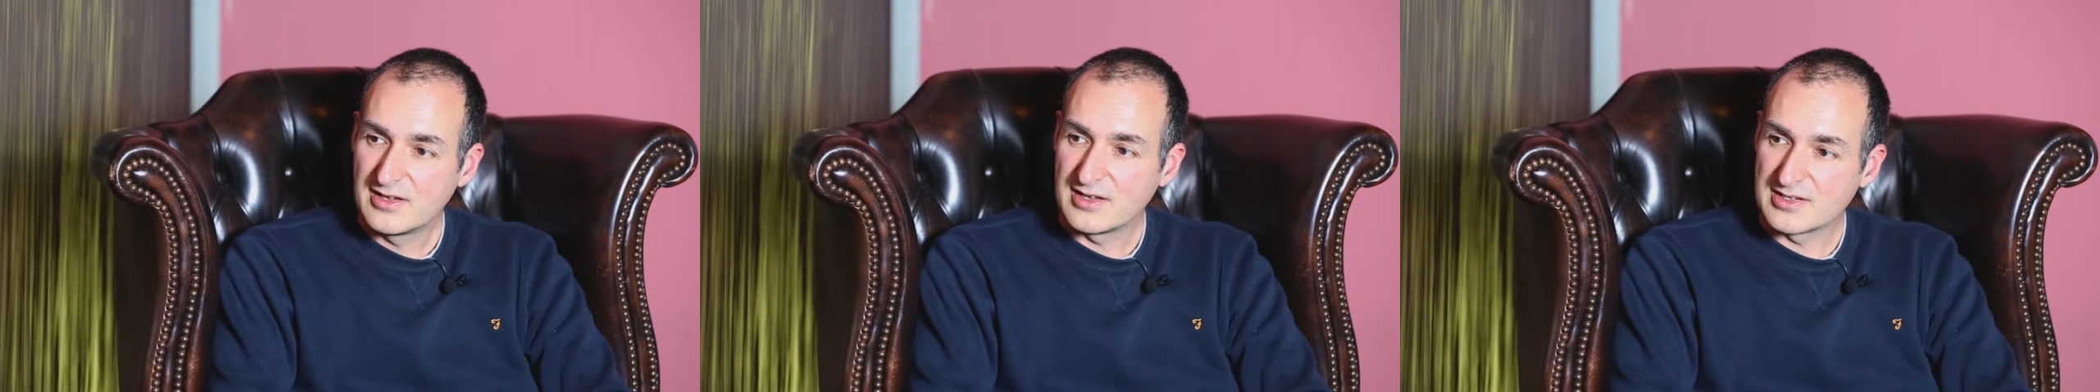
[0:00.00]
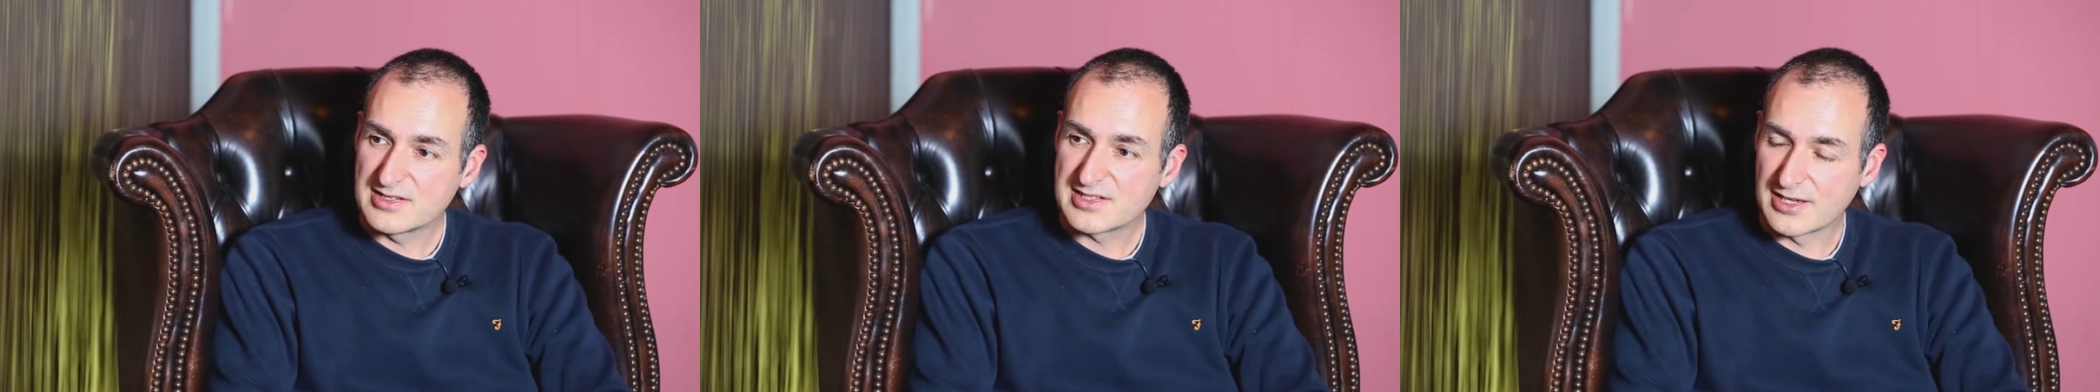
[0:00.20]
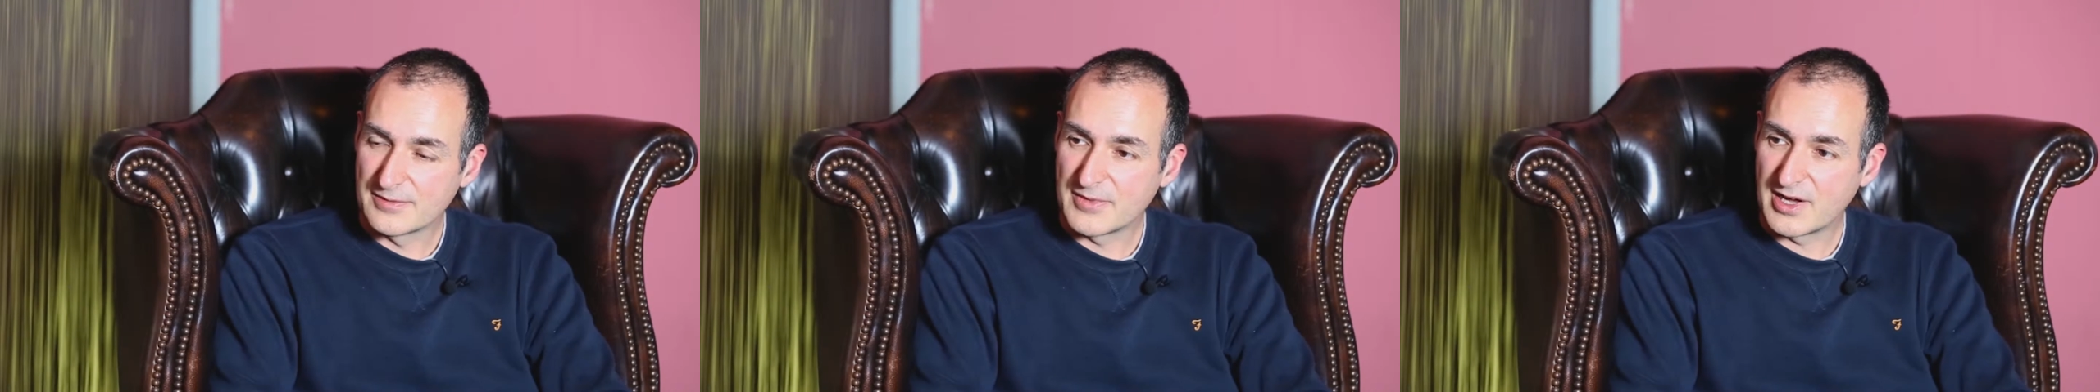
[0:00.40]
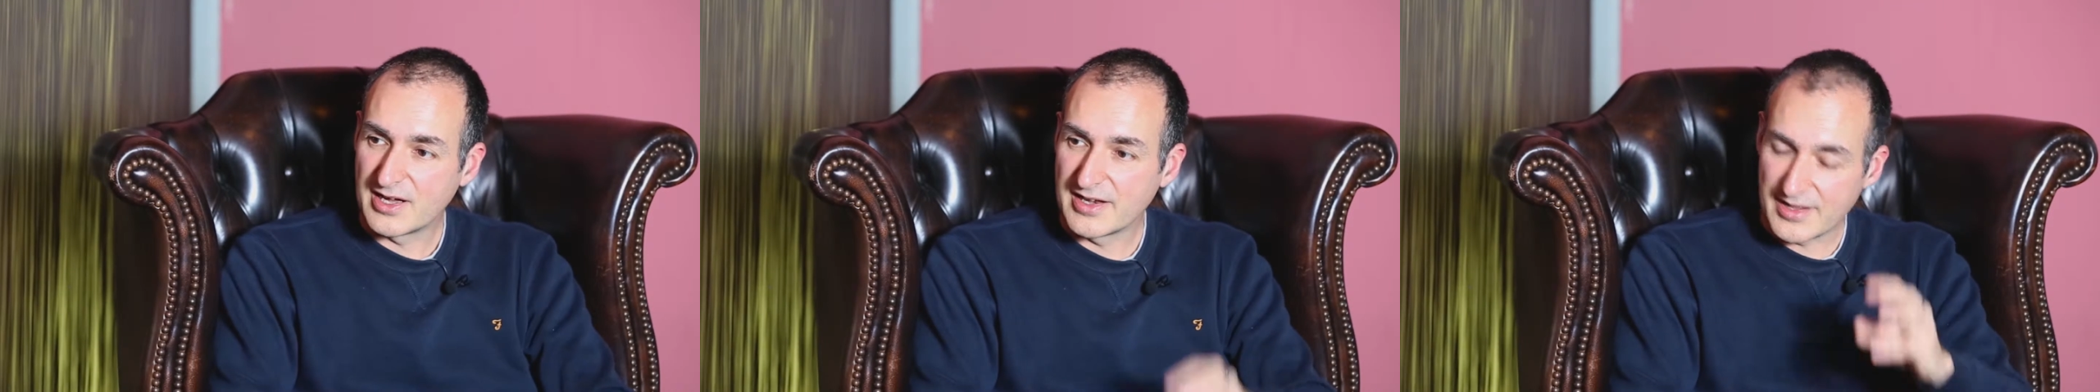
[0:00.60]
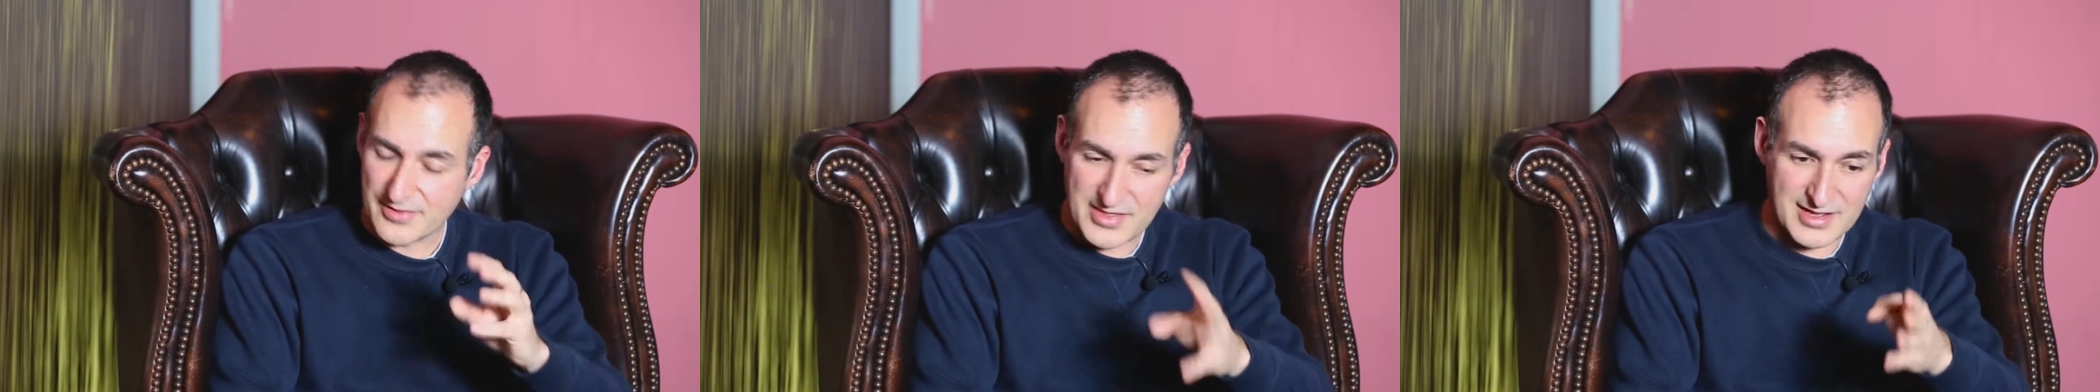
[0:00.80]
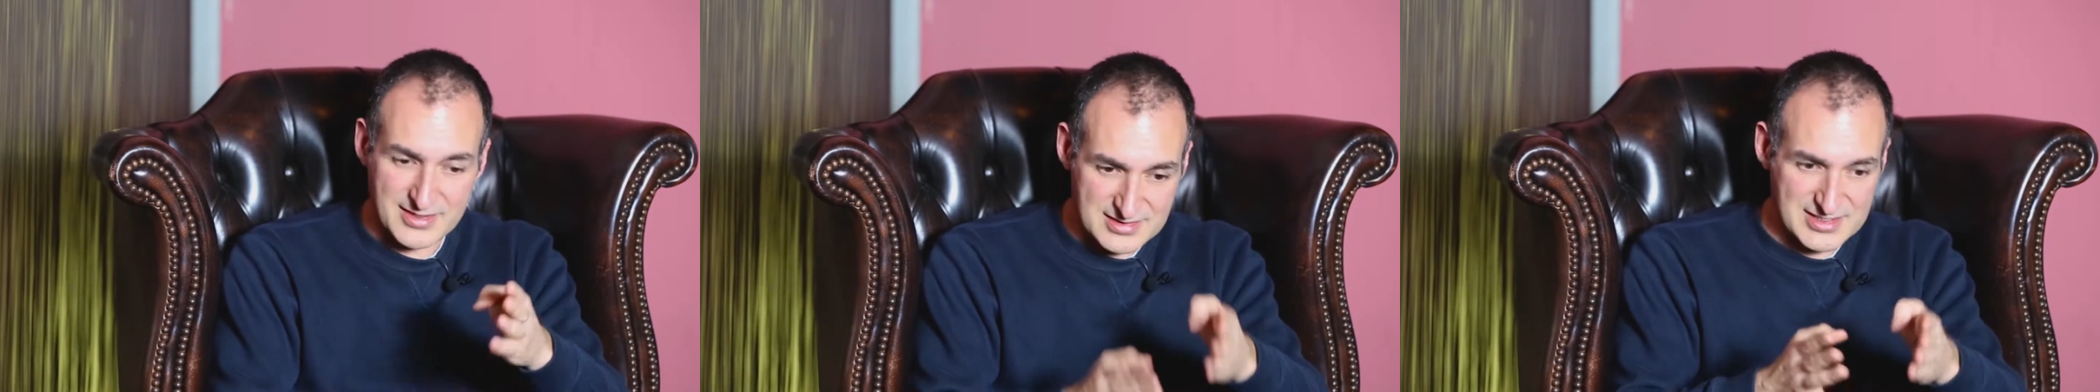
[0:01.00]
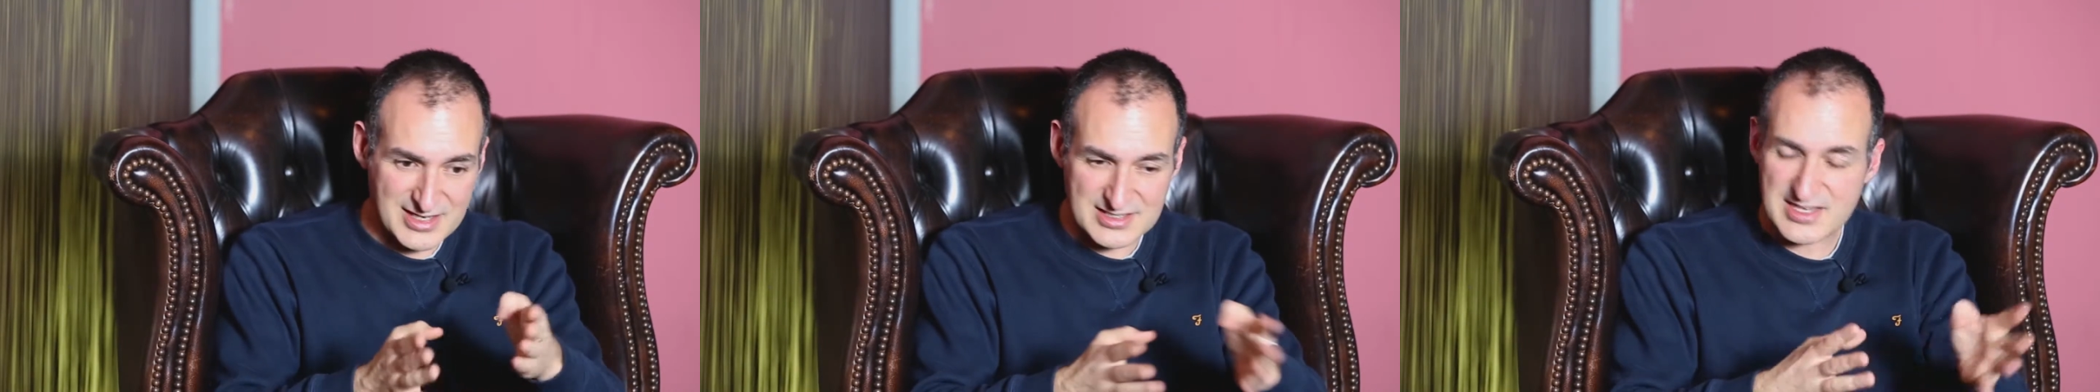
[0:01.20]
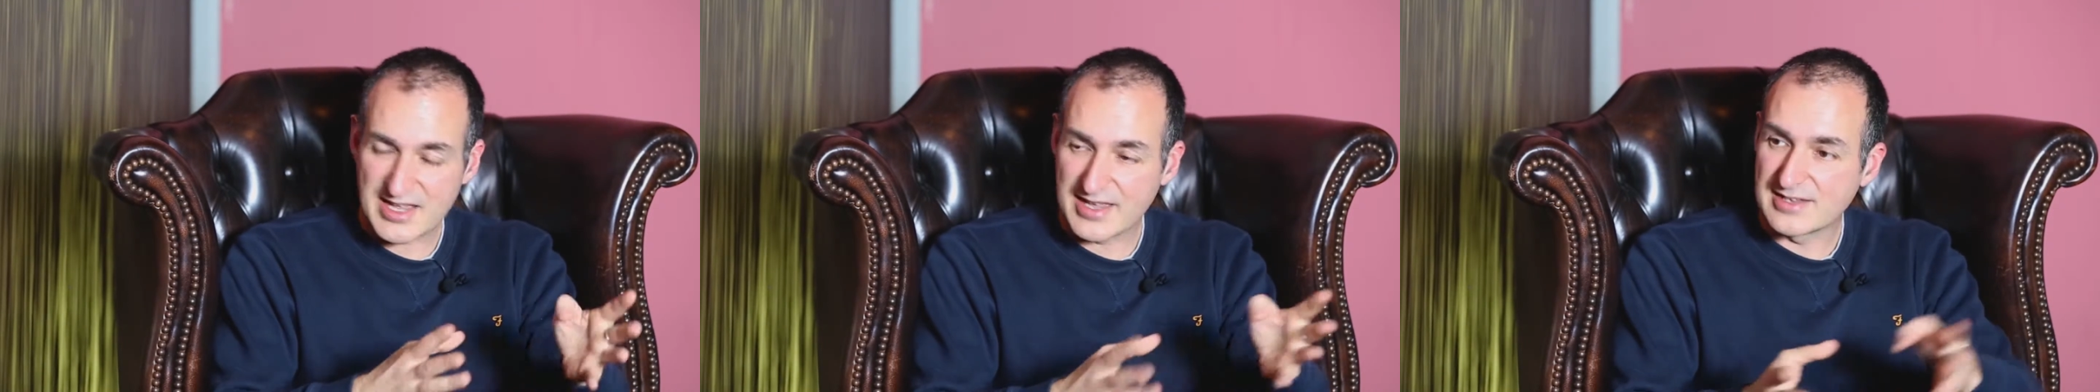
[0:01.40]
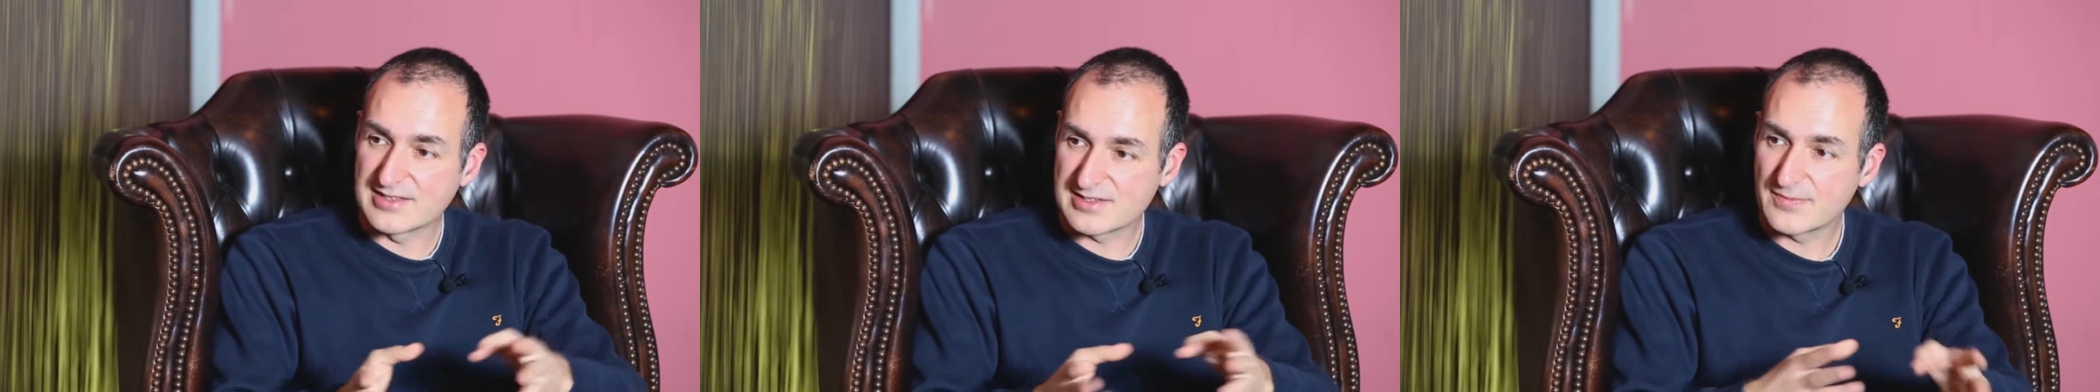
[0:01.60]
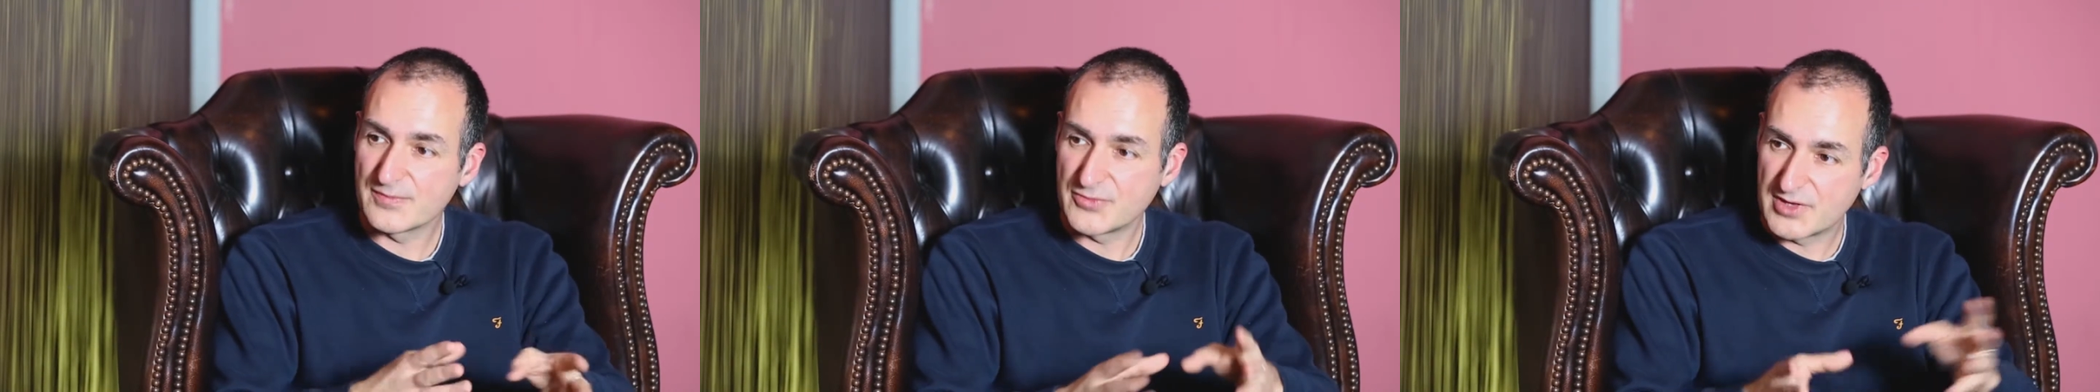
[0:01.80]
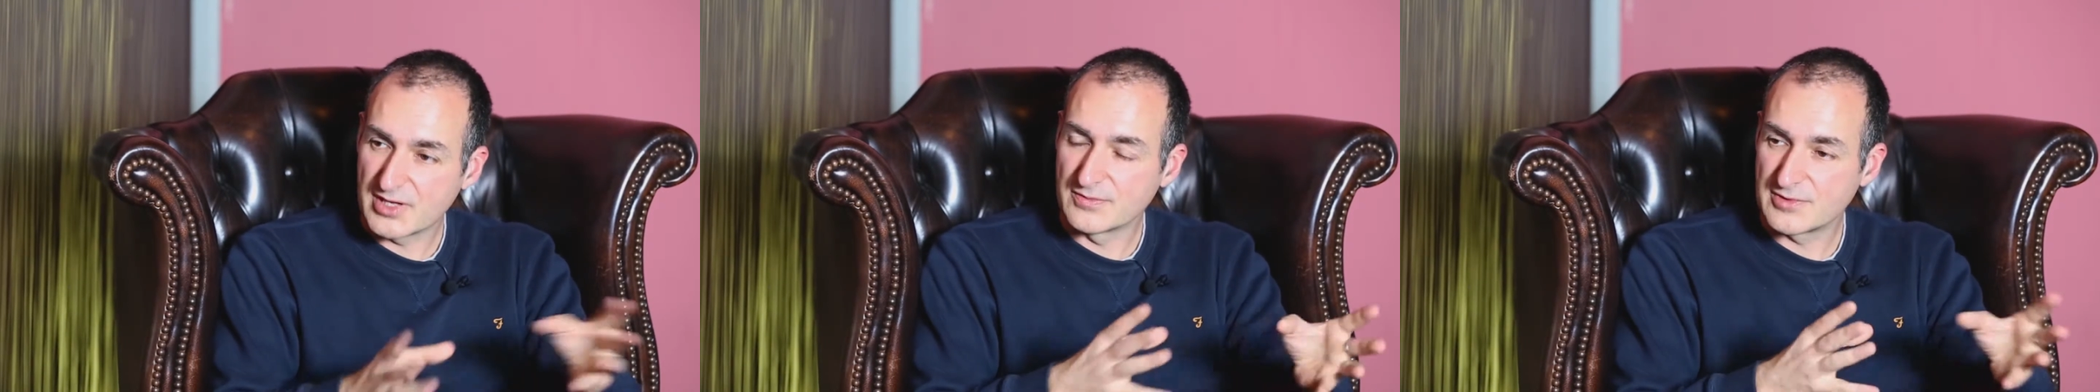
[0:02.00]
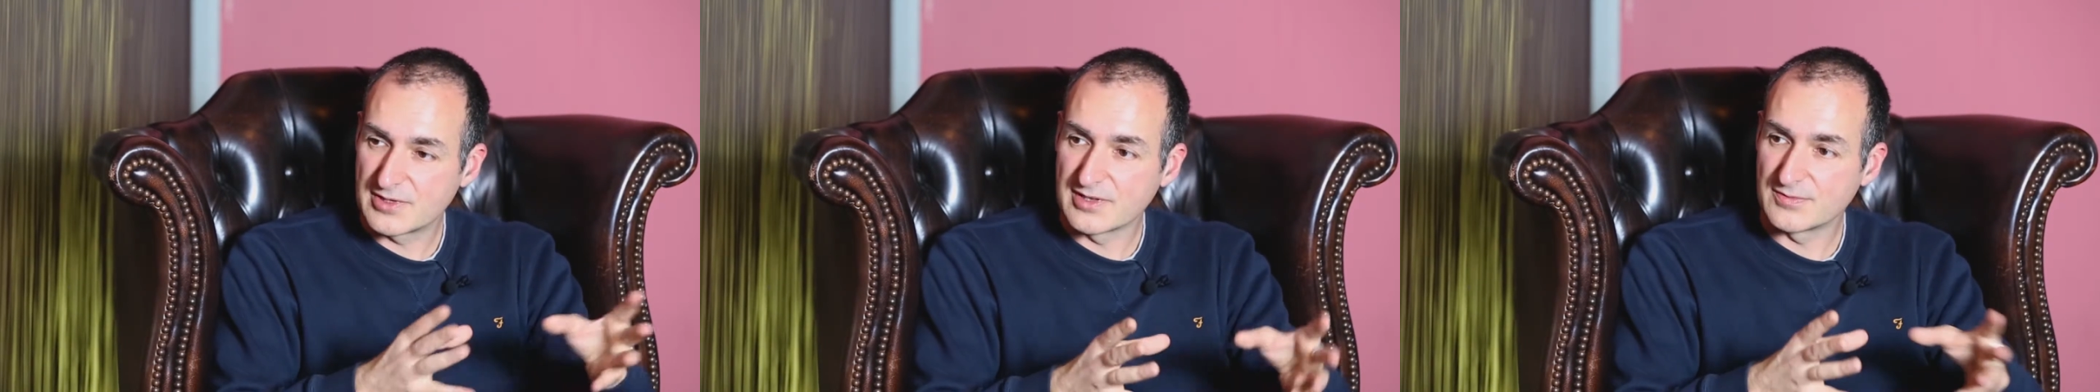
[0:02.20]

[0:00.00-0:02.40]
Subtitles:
It's I let that dictate the